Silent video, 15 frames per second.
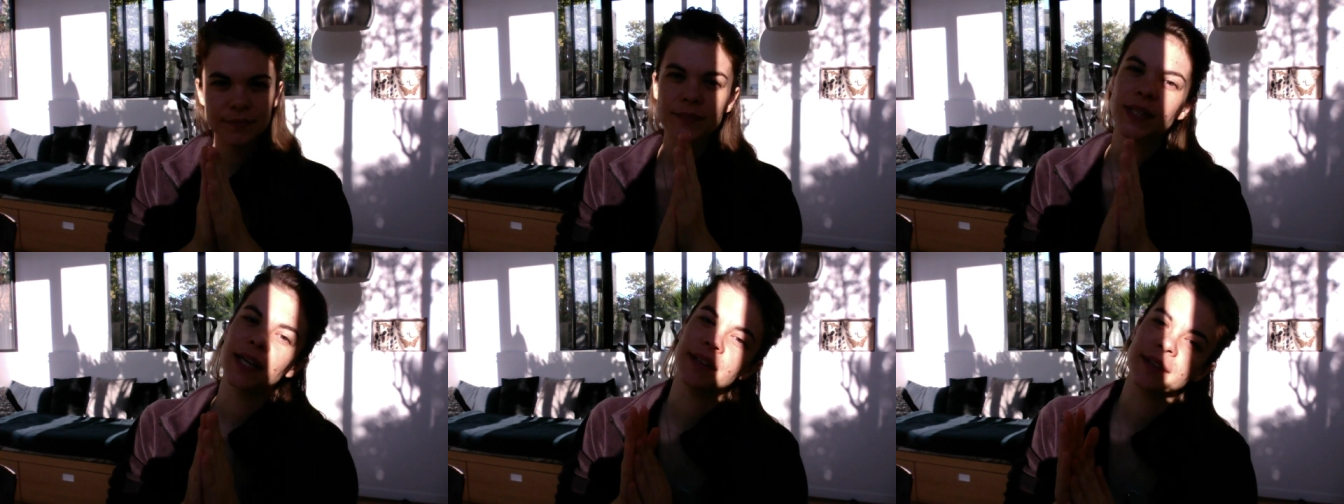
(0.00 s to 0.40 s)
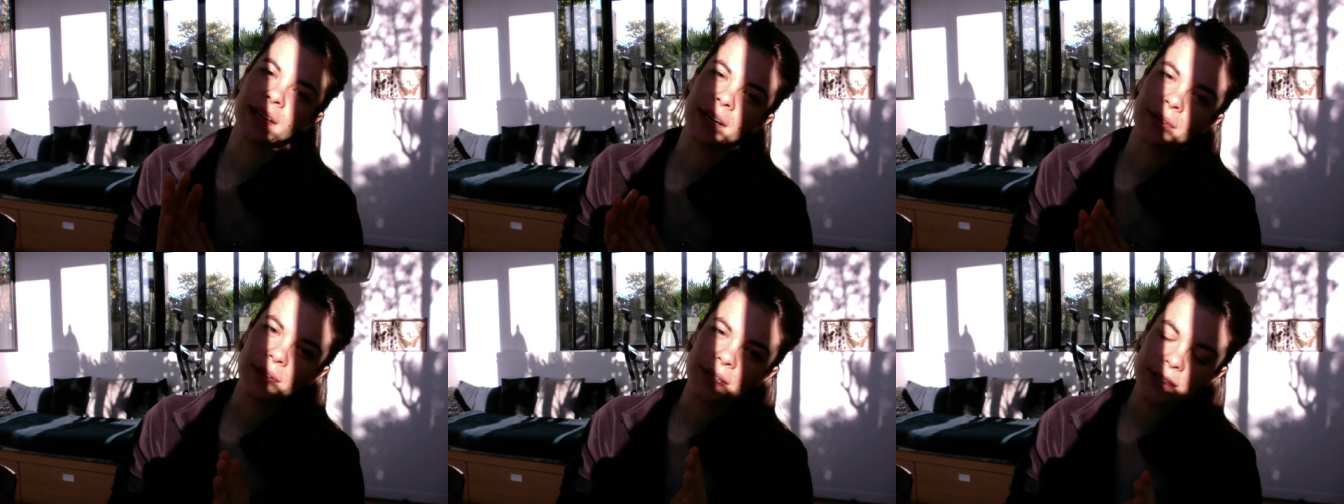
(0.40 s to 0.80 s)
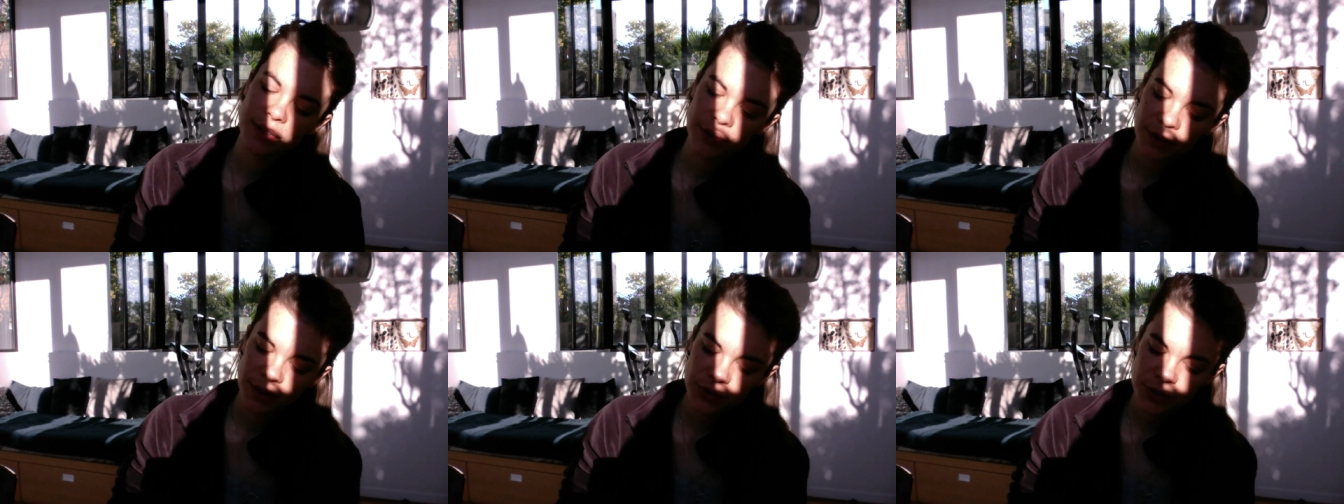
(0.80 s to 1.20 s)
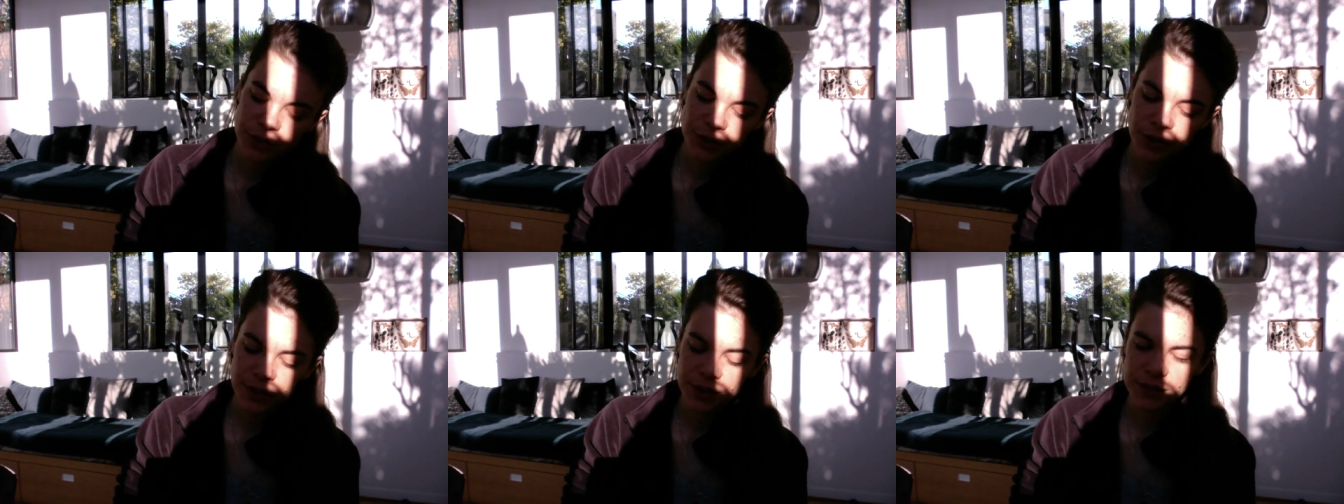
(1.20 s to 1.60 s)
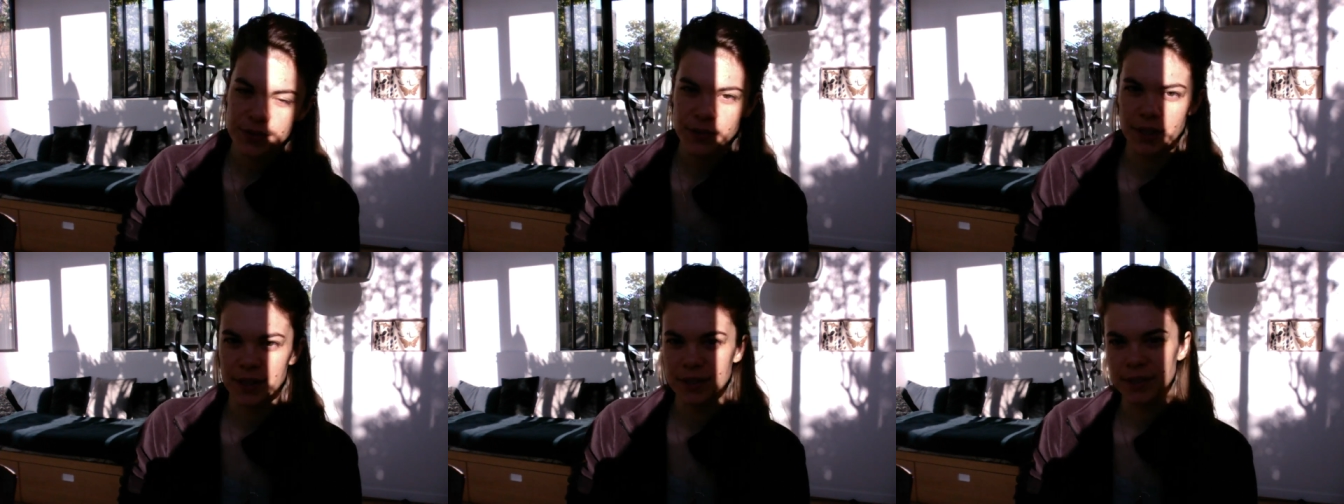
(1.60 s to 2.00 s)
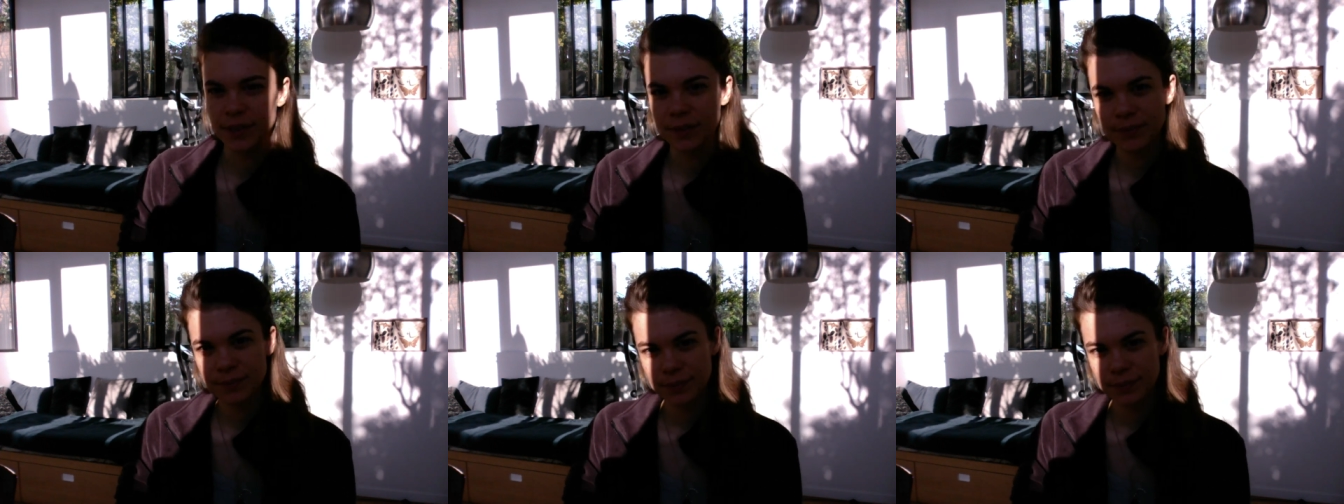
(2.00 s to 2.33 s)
And now let's go into Taurus rising.